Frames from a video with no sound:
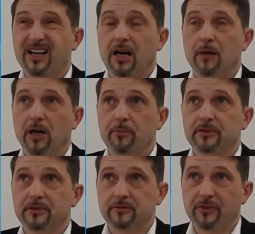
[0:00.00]
come
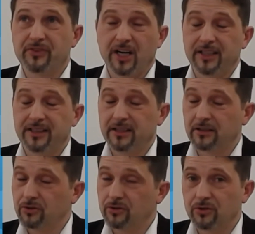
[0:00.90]
up with the
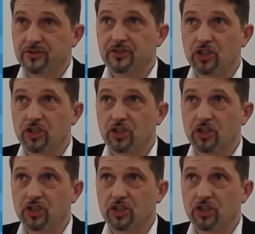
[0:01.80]
idea to use